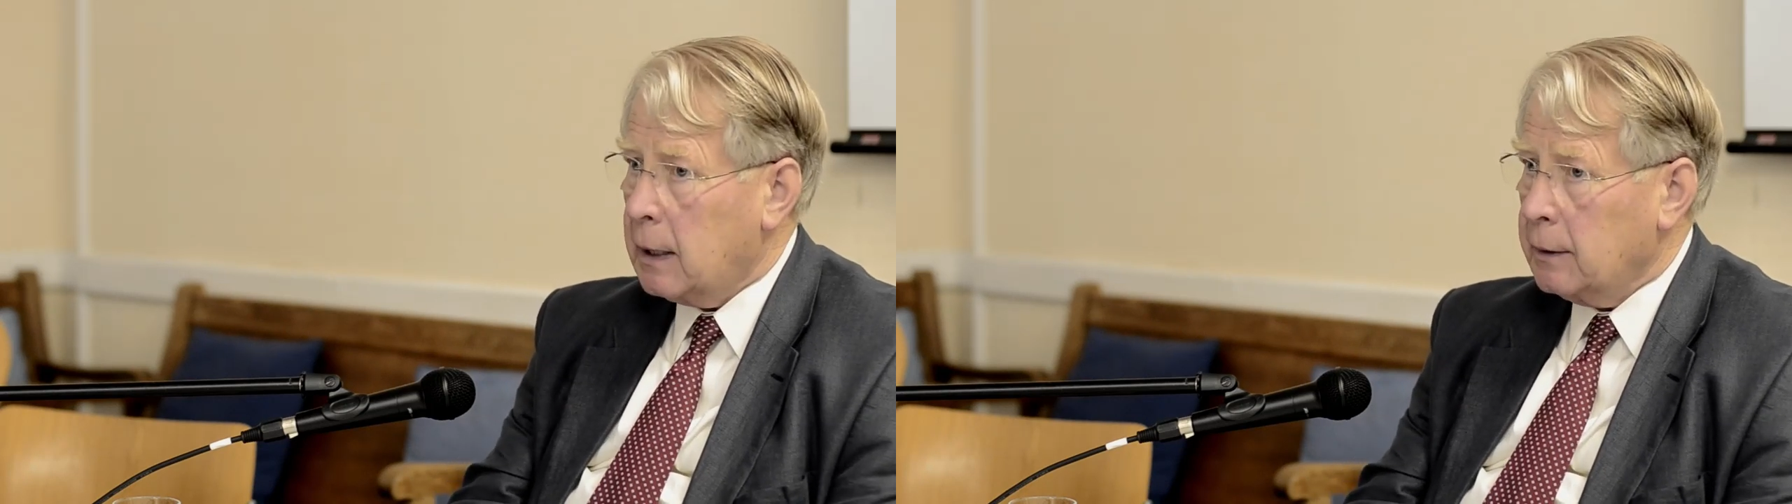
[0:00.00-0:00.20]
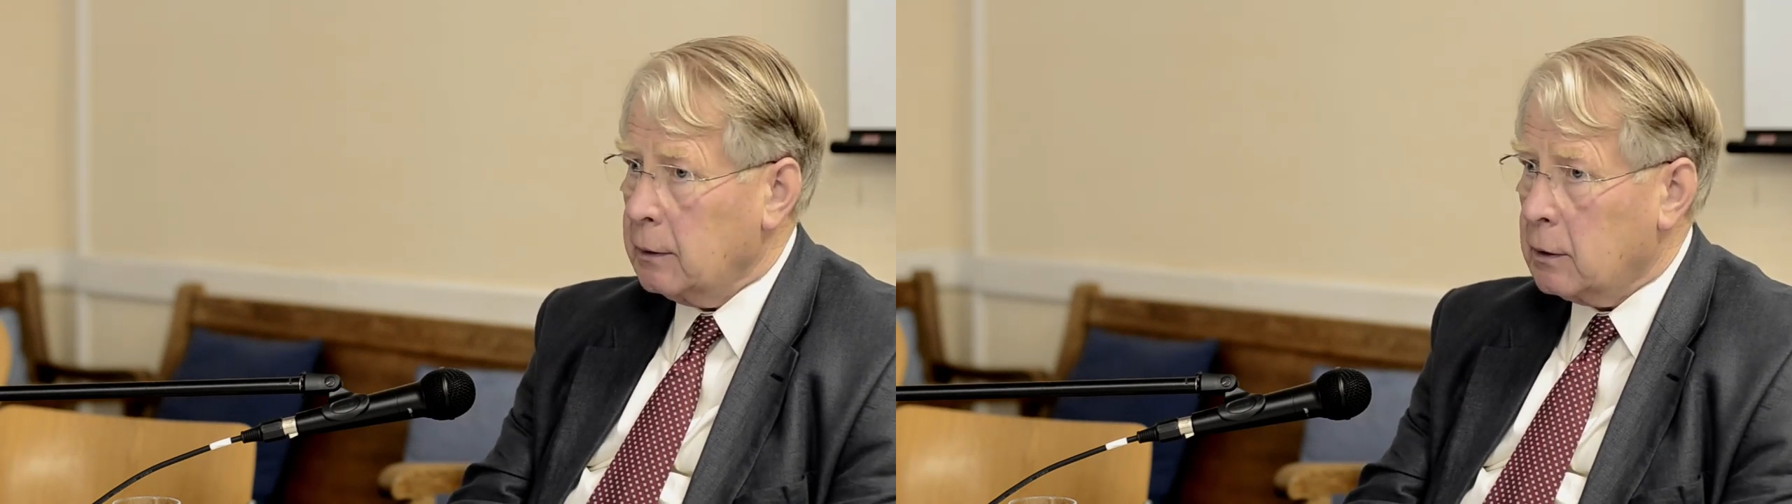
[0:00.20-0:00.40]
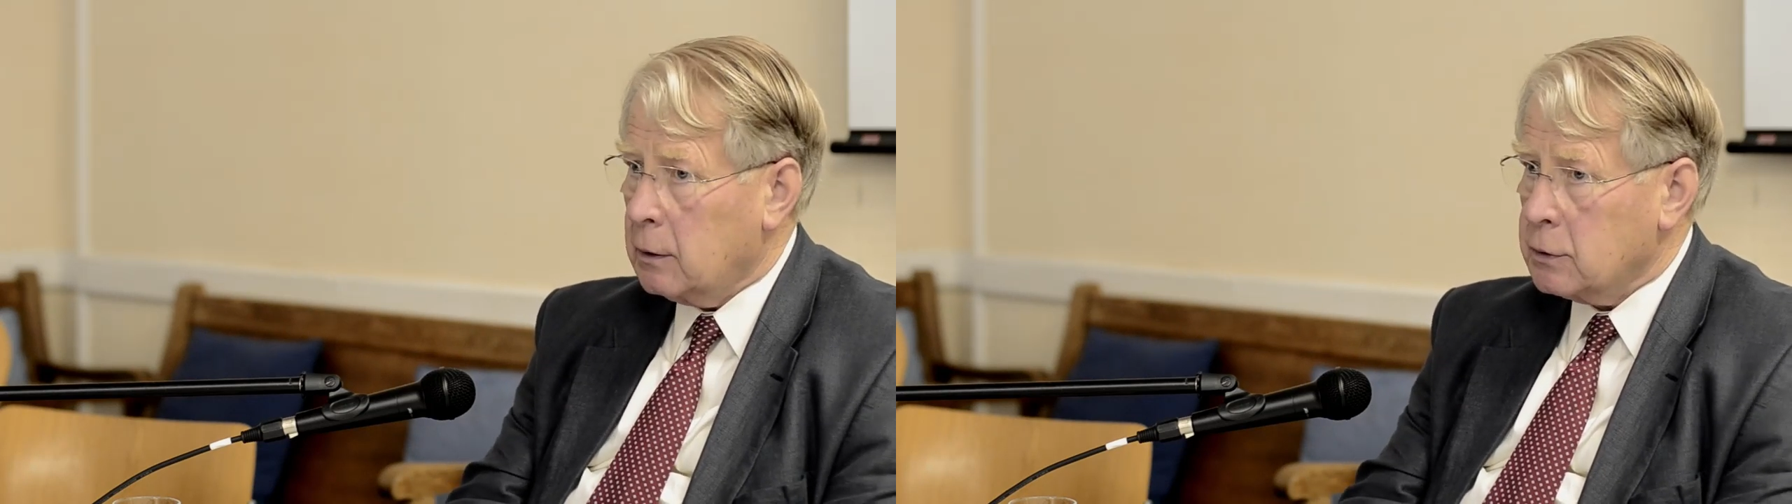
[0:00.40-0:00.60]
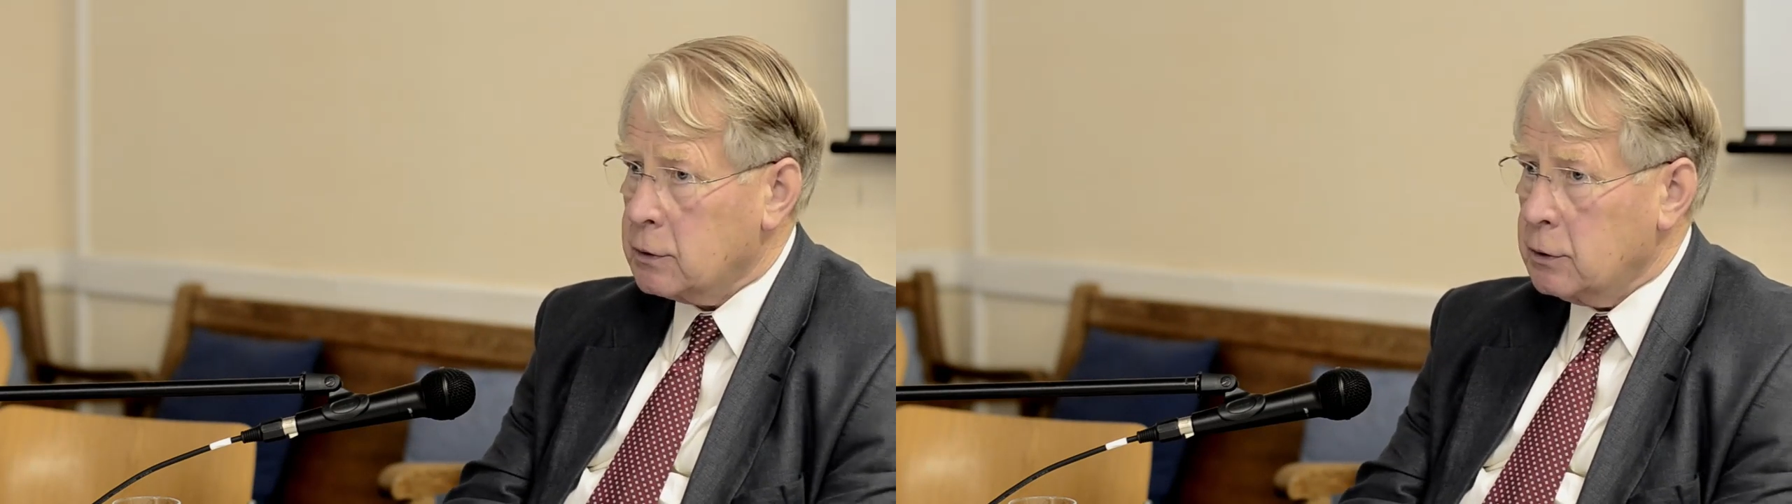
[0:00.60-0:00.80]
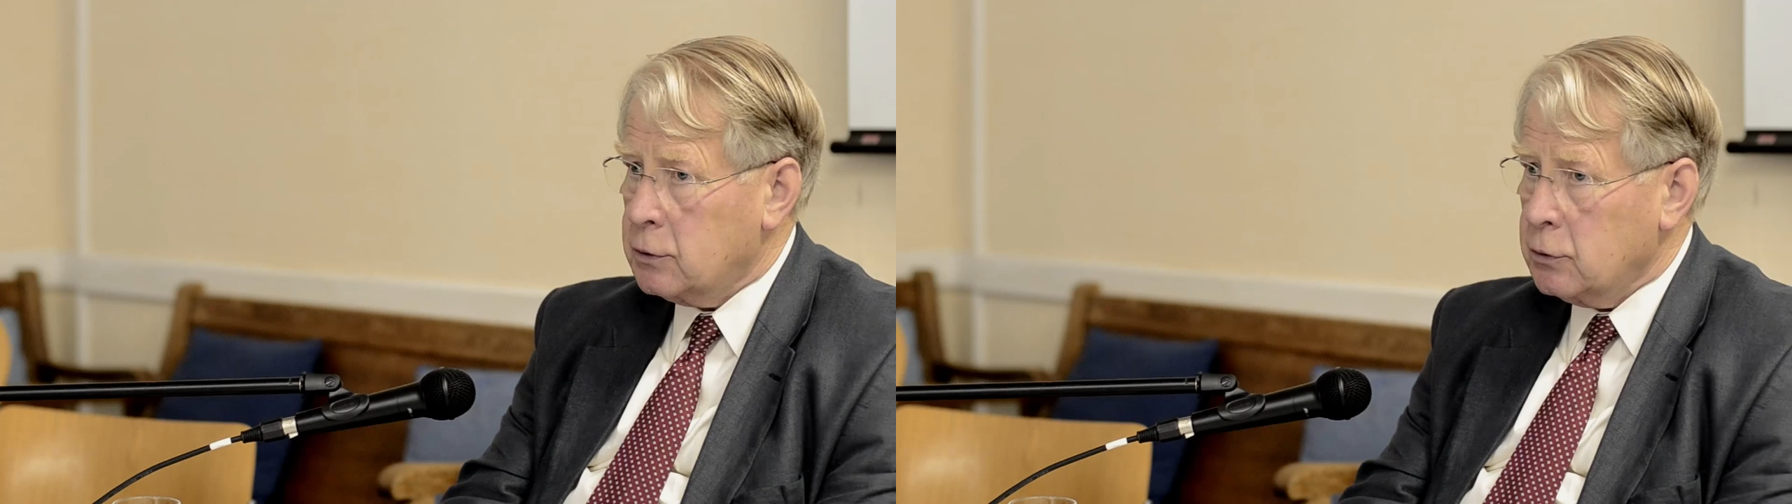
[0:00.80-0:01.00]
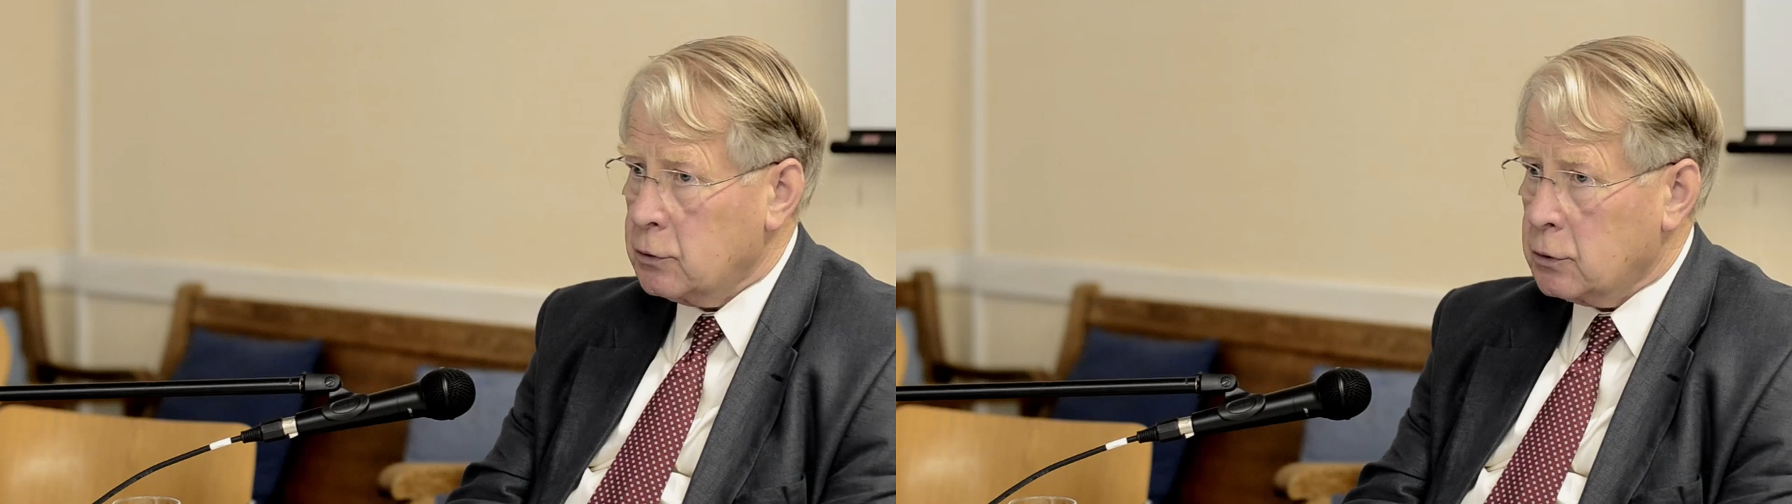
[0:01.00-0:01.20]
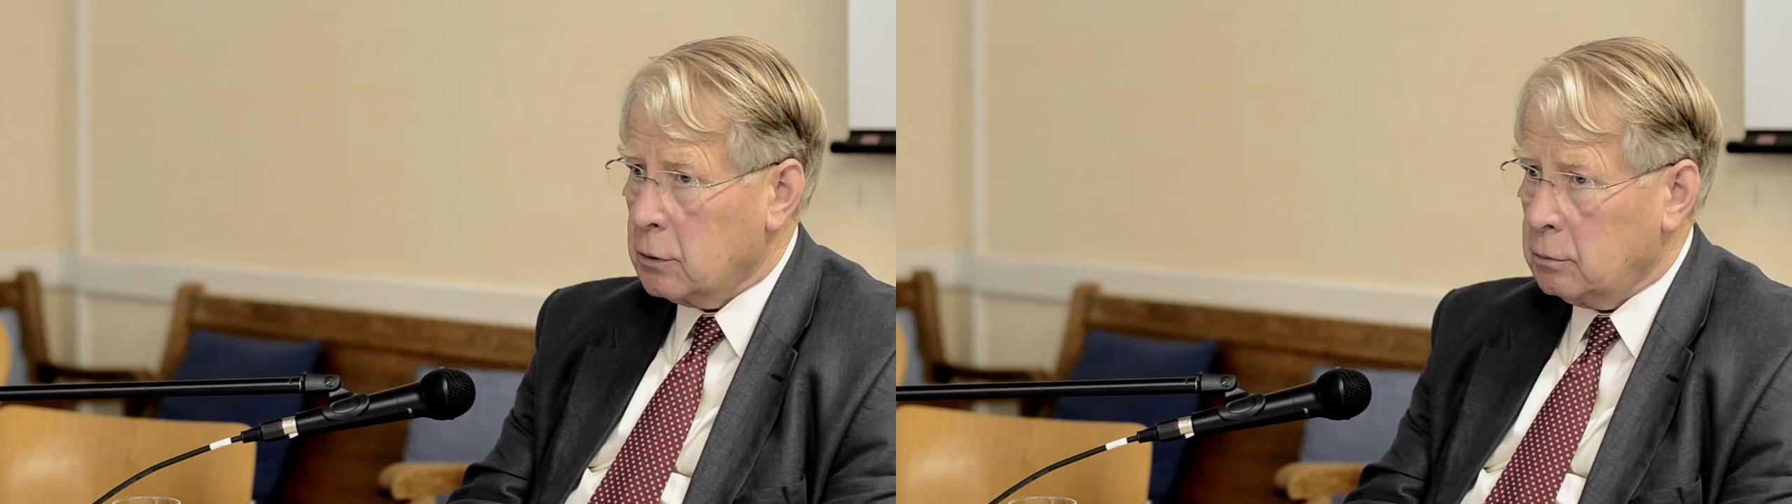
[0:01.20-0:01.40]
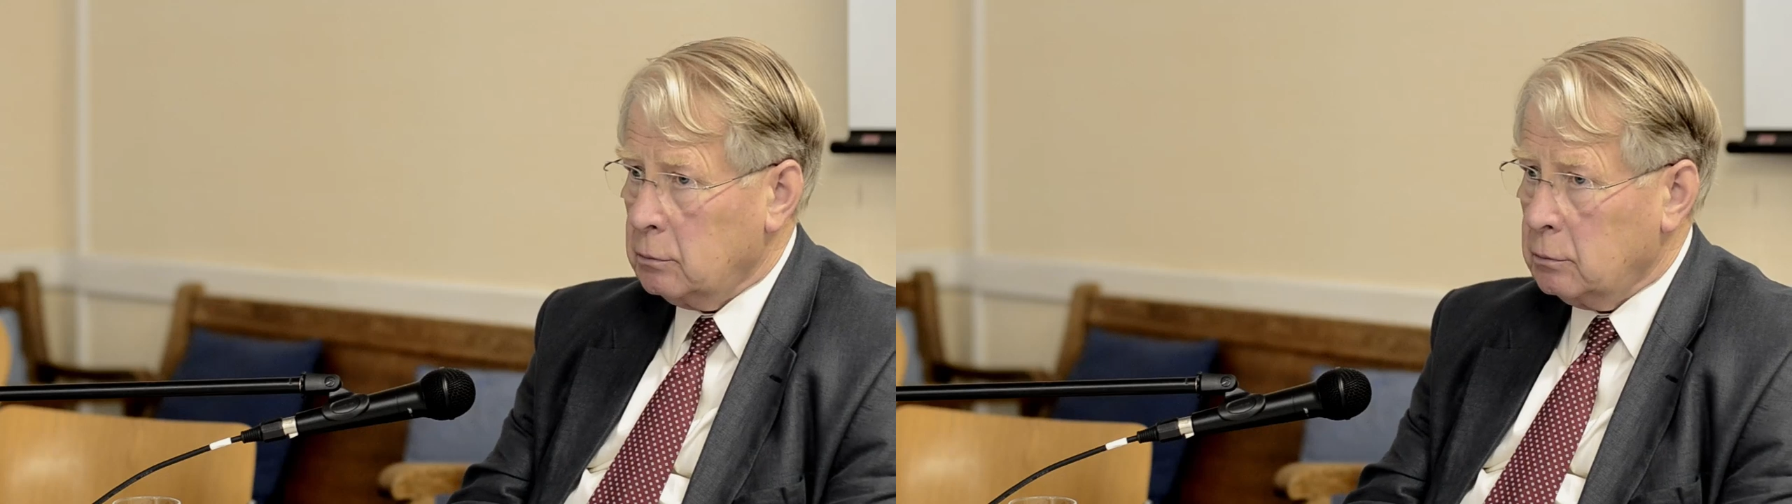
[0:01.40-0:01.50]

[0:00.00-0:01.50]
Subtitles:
unconstitutional.